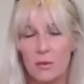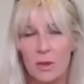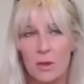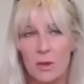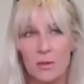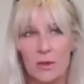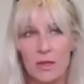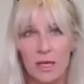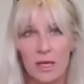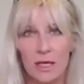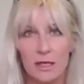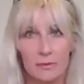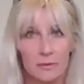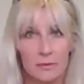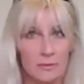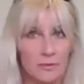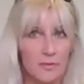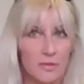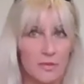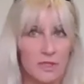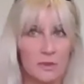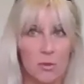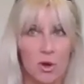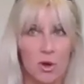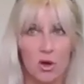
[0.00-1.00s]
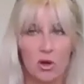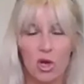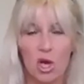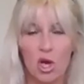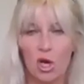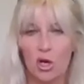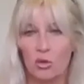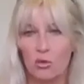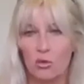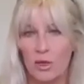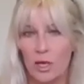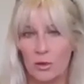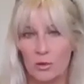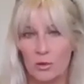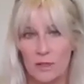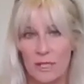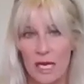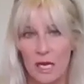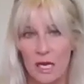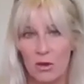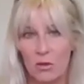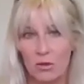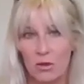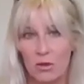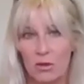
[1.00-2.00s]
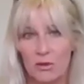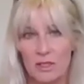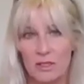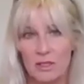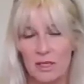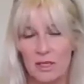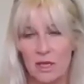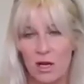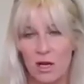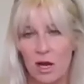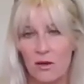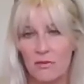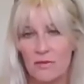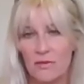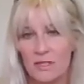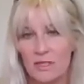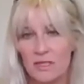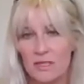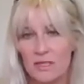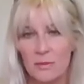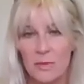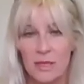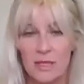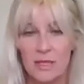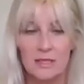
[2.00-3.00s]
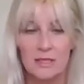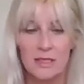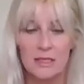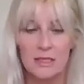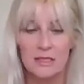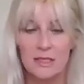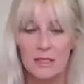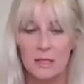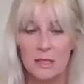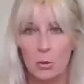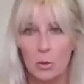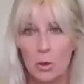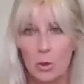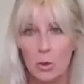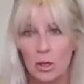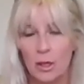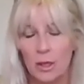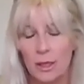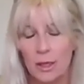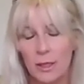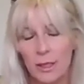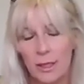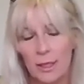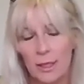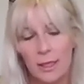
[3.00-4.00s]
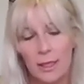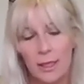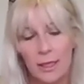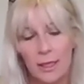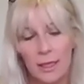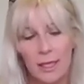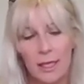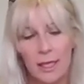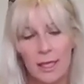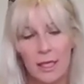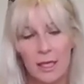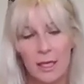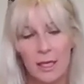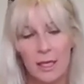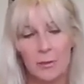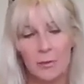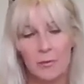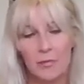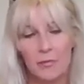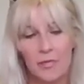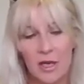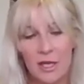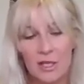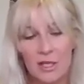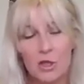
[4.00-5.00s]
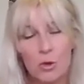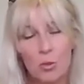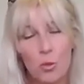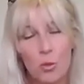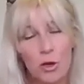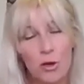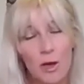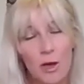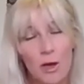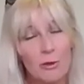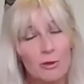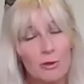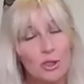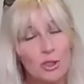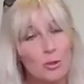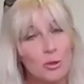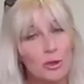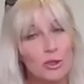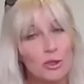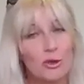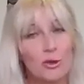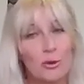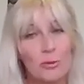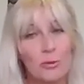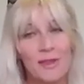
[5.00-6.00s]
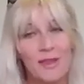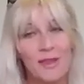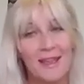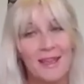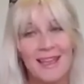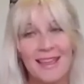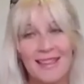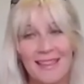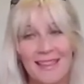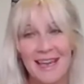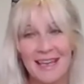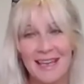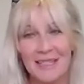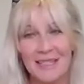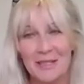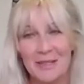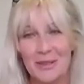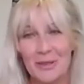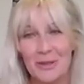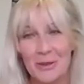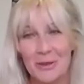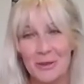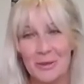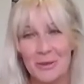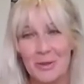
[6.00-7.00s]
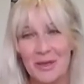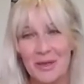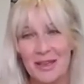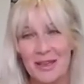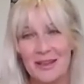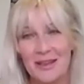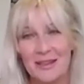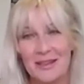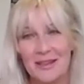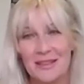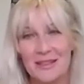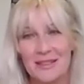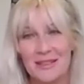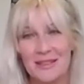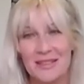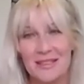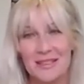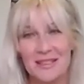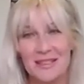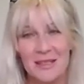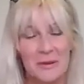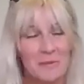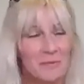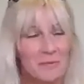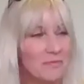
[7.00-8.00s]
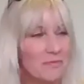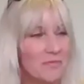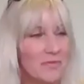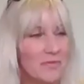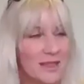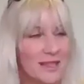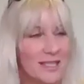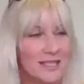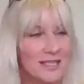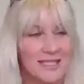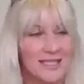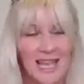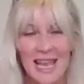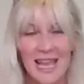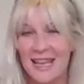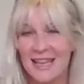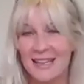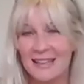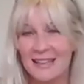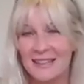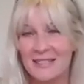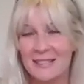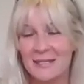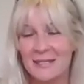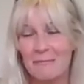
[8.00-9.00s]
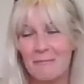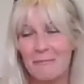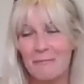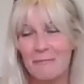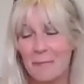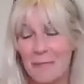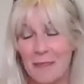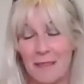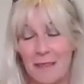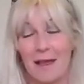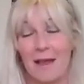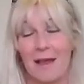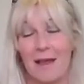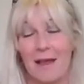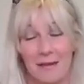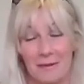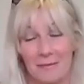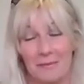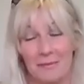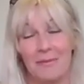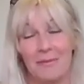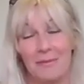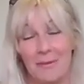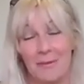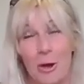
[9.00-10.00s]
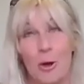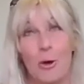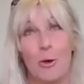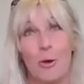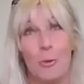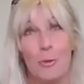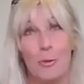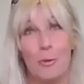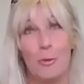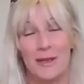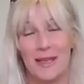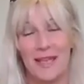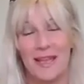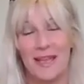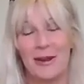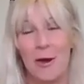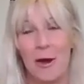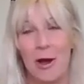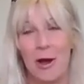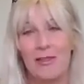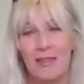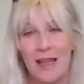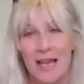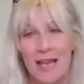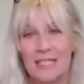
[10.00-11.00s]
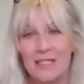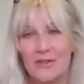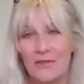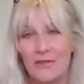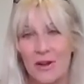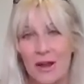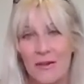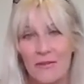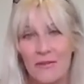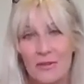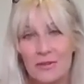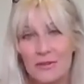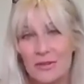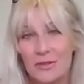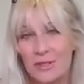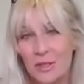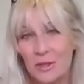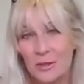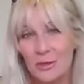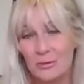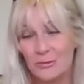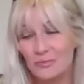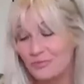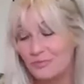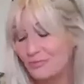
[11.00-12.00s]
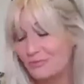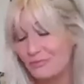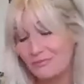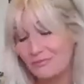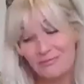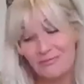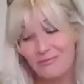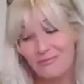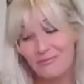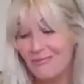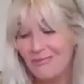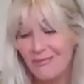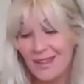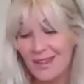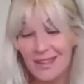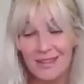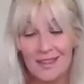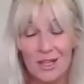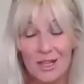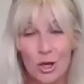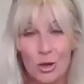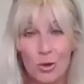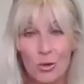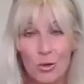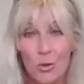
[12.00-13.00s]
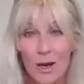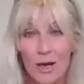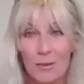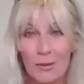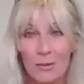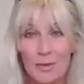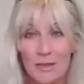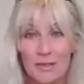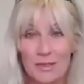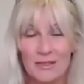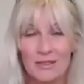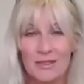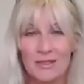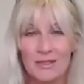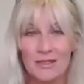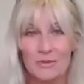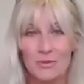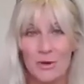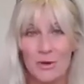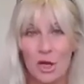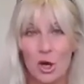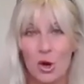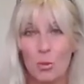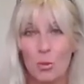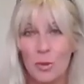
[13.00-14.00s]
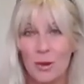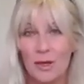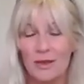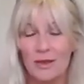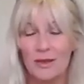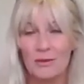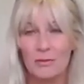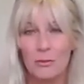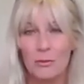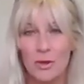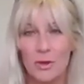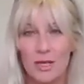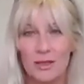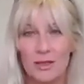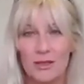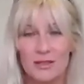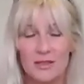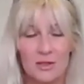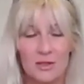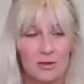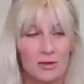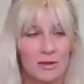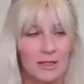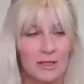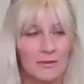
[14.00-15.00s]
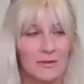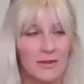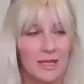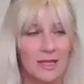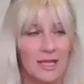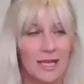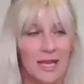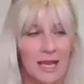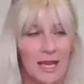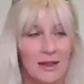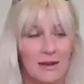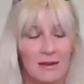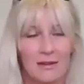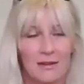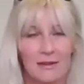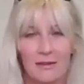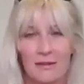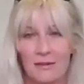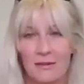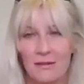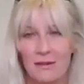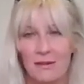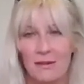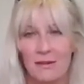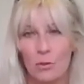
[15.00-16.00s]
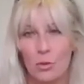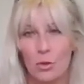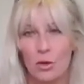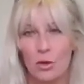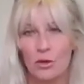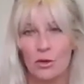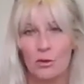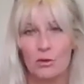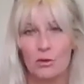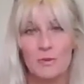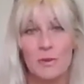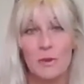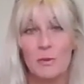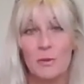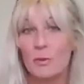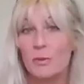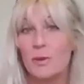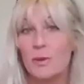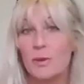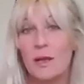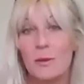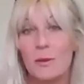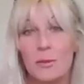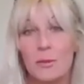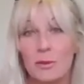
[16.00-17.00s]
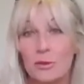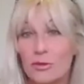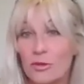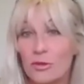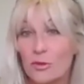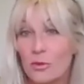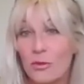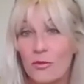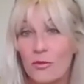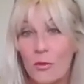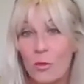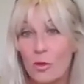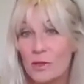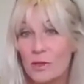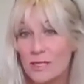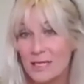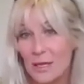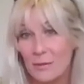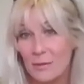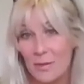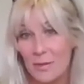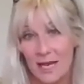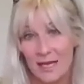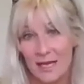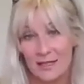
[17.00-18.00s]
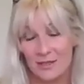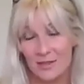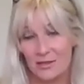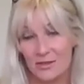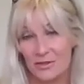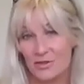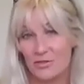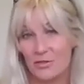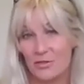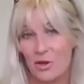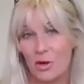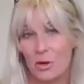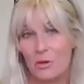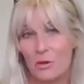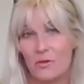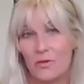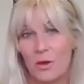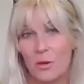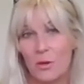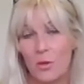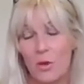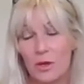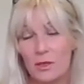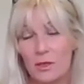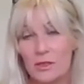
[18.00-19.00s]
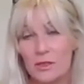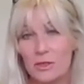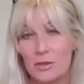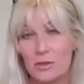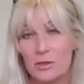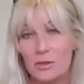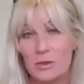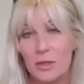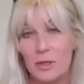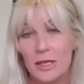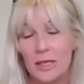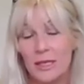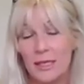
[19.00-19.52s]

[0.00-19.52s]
Maybe that small condo downtown close to the office doesn't make sense anymore. I do wonder how short-term thinking is, though, because this can't, I hope, cannot last forever. So, you know, when businesses reopen and we start living again, will those people be able to afford to get back into Toronto if they want to?